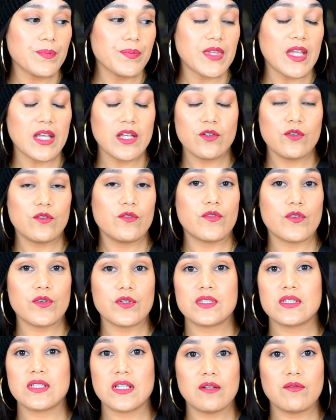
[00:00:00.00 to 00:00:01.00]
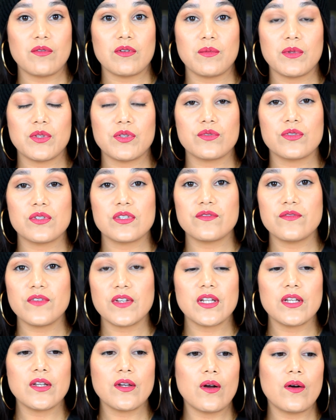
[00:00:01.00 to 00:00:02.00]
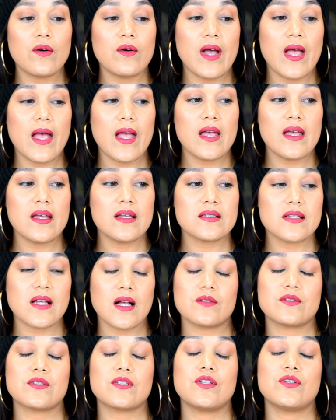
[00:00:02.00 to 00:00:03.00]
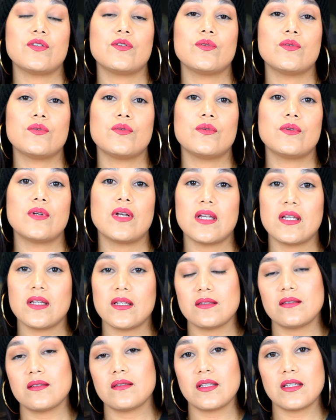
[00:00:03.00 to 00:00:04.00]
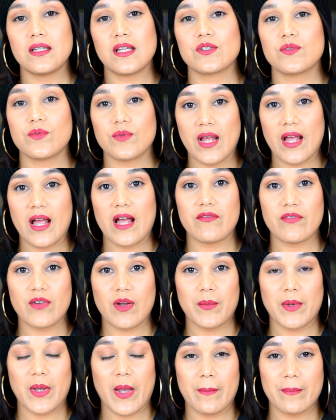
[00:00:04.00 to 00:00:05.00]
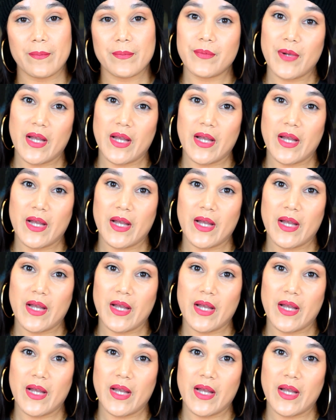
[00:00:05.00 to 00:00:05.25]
Thank you for sitting with me through this video, and I'll see you in the next one I have coming up.